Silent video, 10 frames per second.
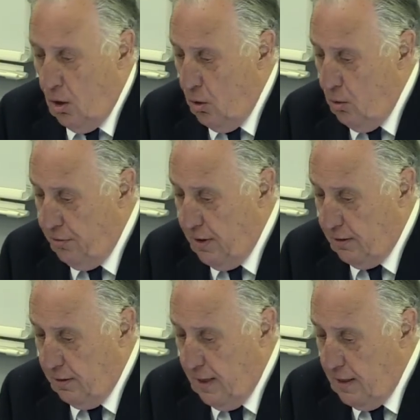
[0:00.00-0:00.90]
who
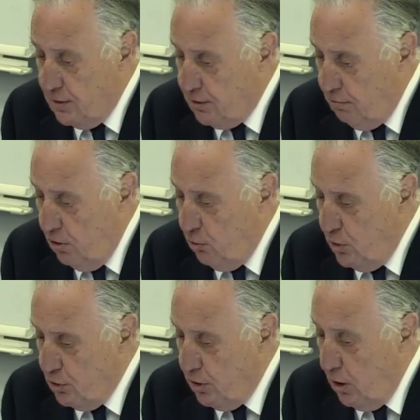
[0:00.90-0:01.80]
think that that is the road we
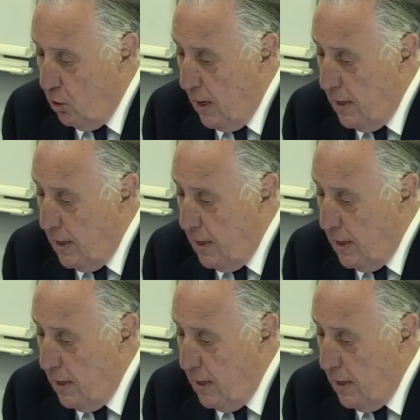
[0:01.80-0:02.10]
should go.